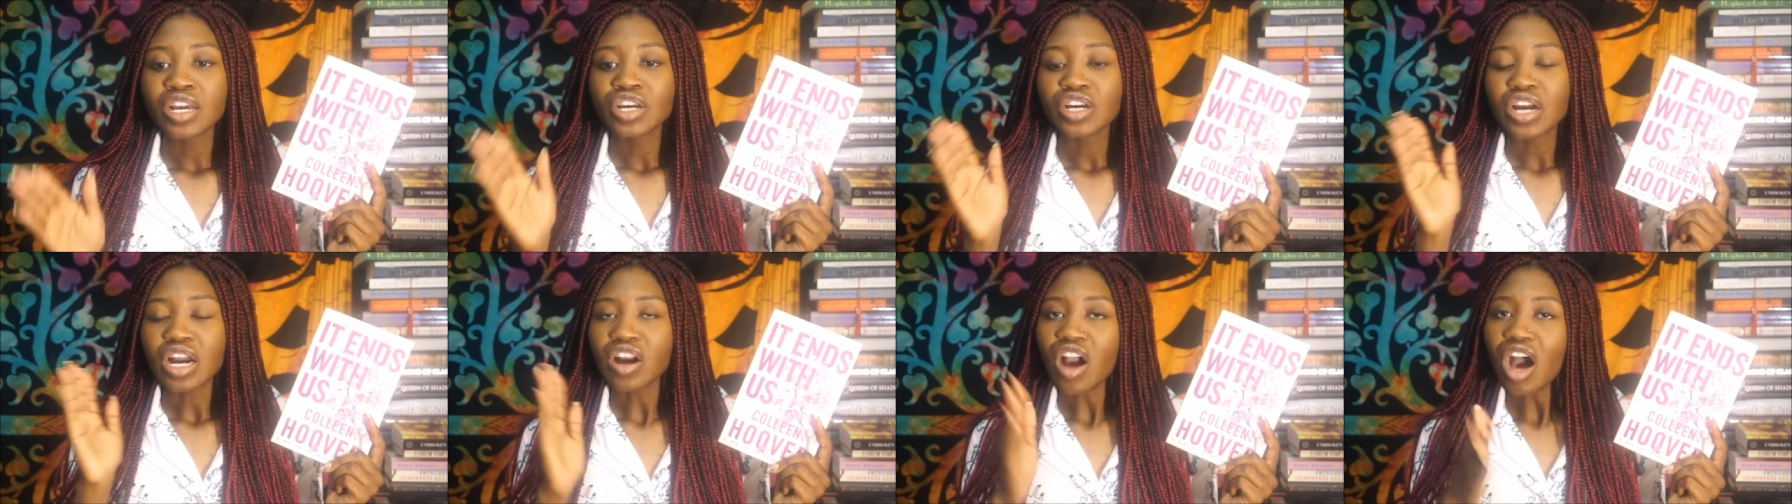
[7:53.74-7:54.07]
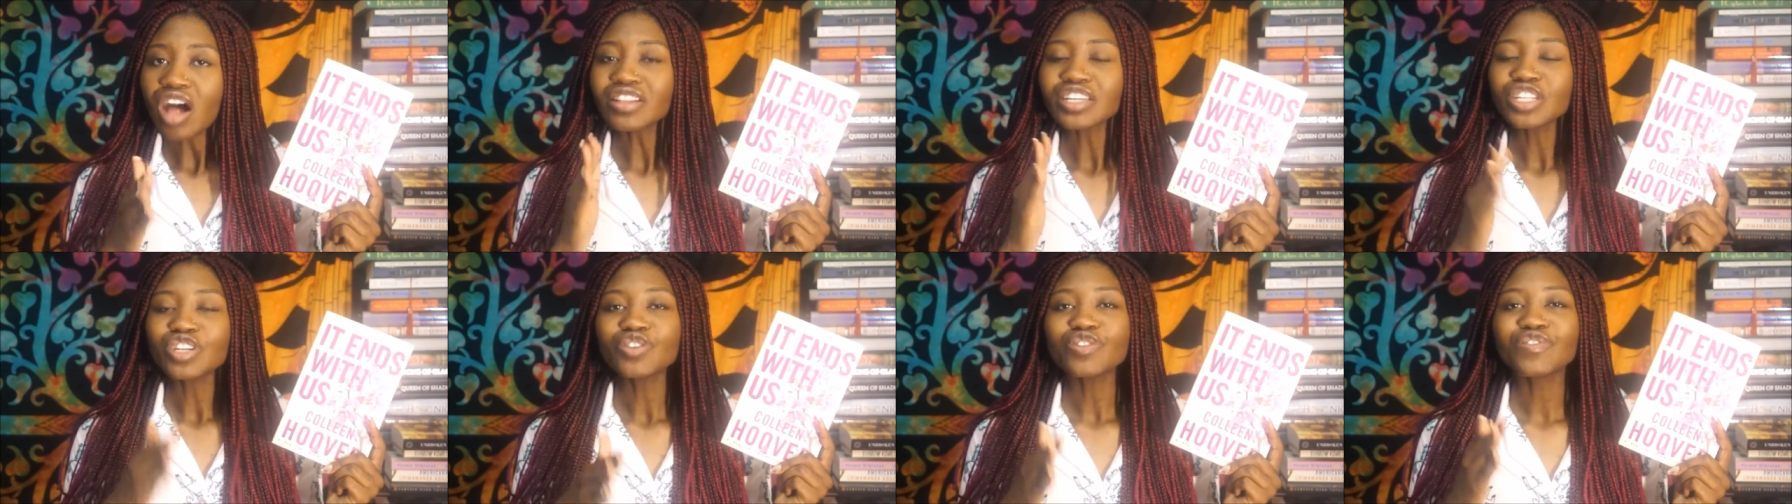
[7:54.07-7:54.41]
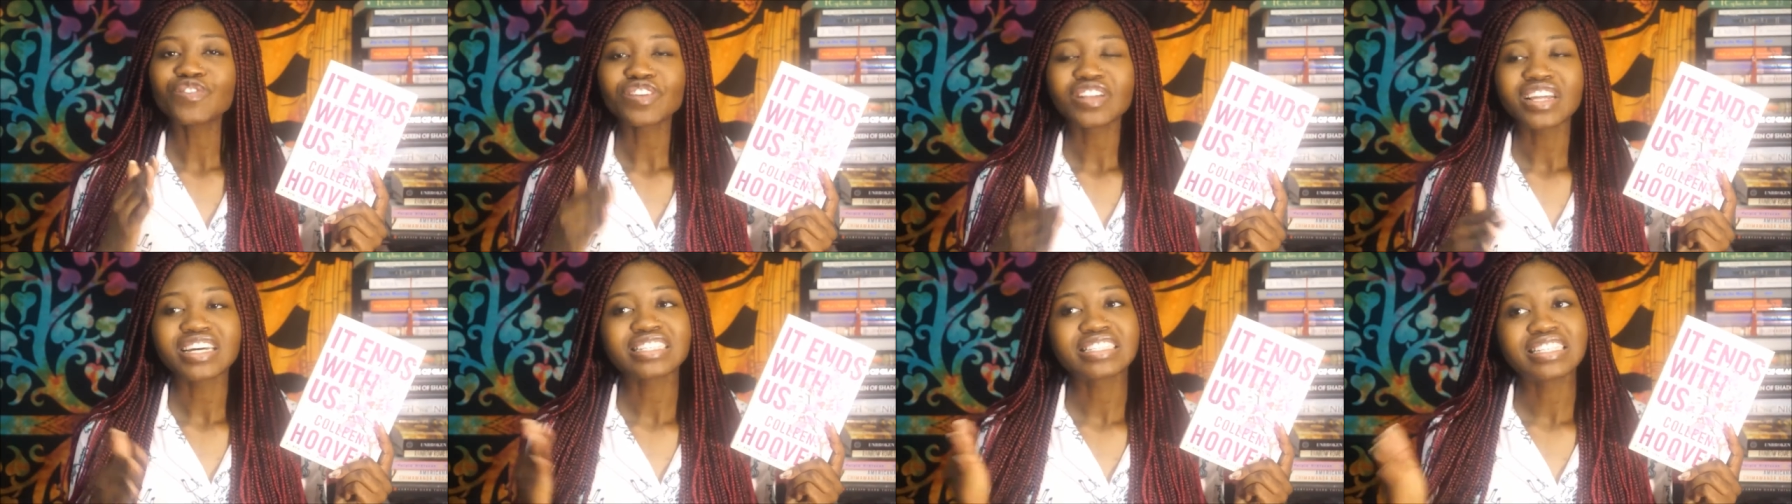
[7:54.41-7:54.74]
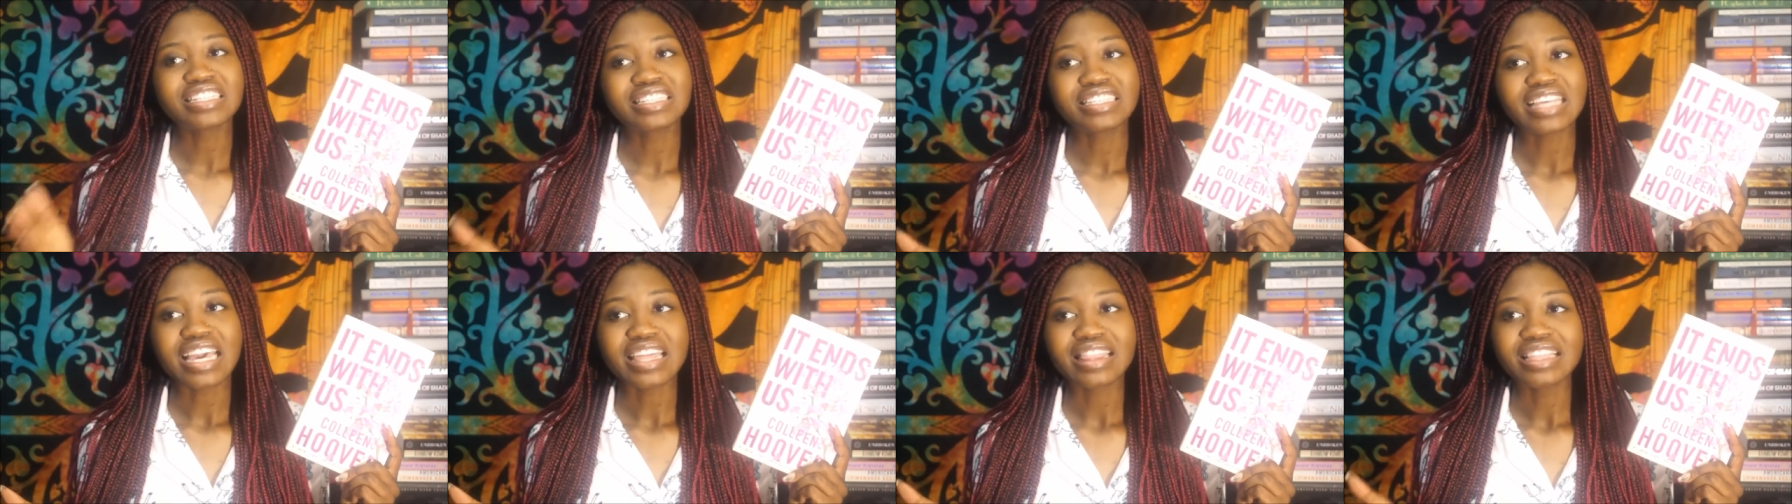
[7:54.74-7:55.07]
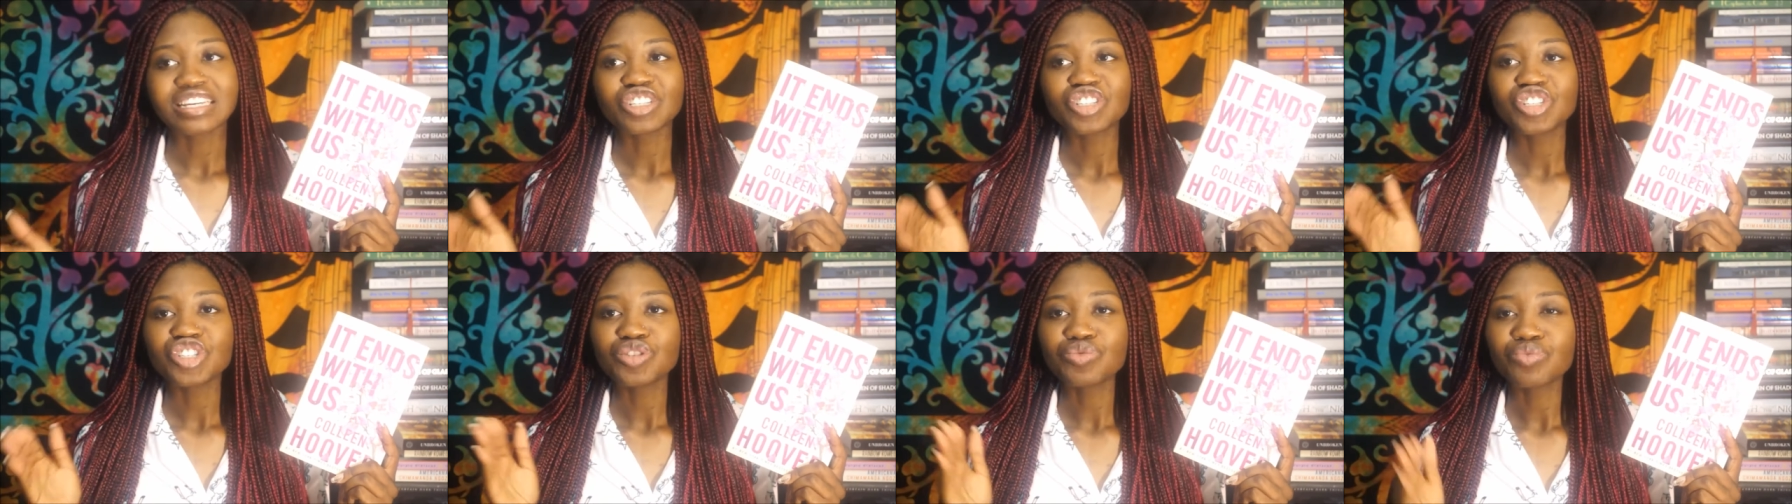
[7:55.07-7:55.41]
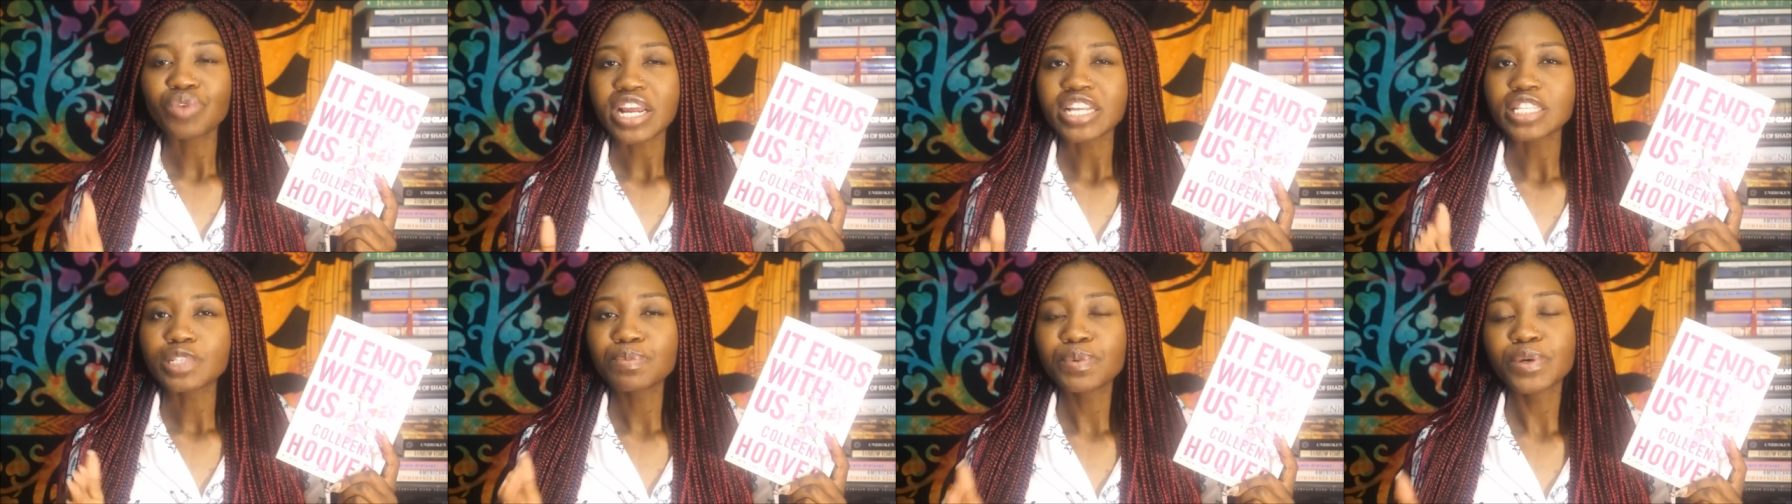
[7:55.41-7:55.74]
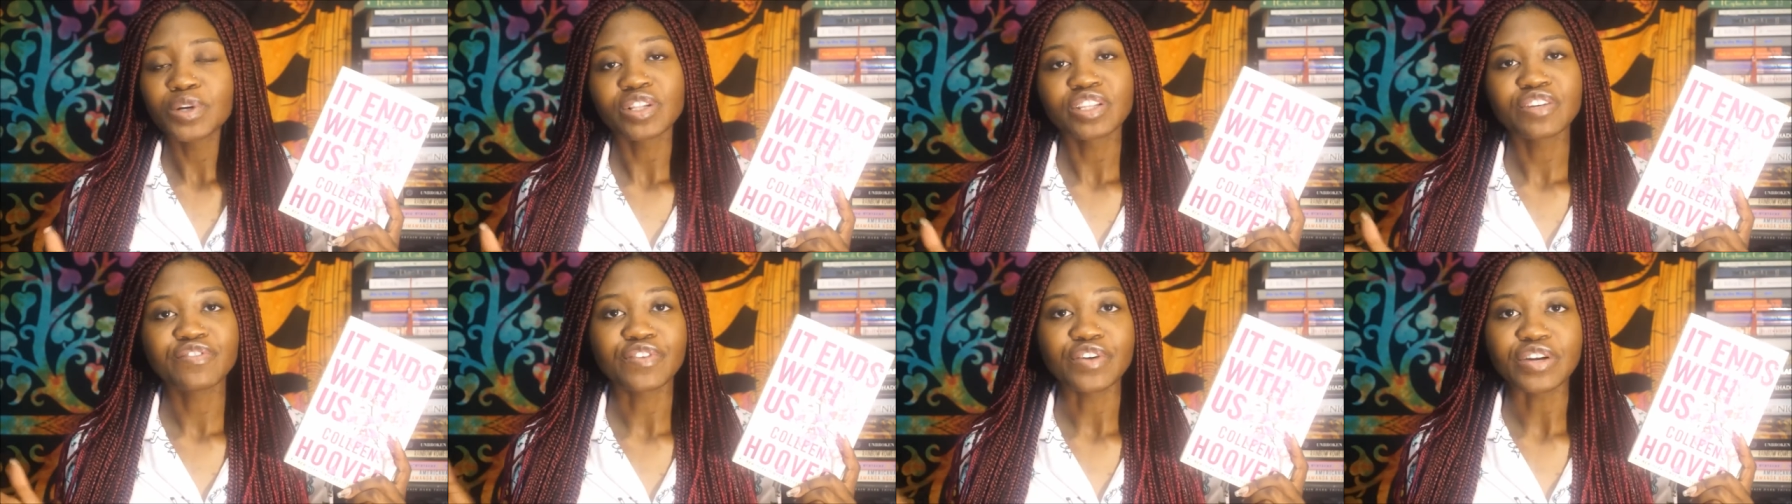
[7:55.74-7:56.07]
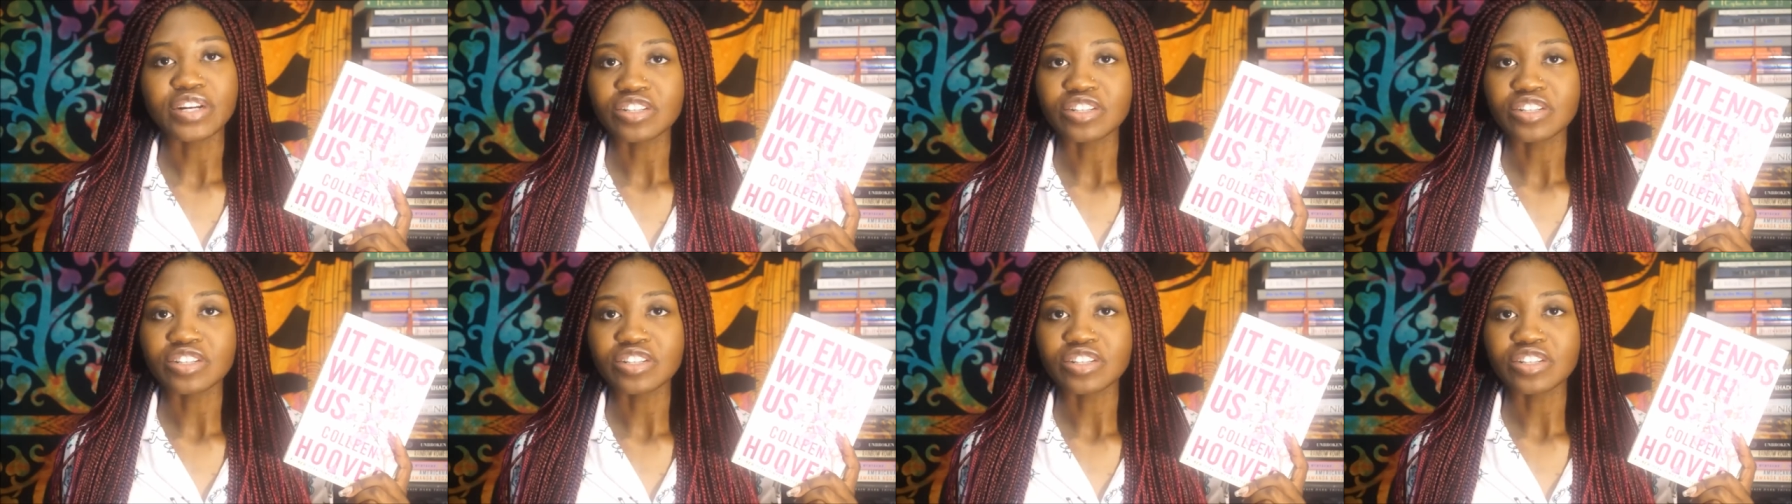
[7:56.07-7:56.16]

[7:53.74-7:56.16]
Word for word: Colleen Hoover likes to say that she writes purely for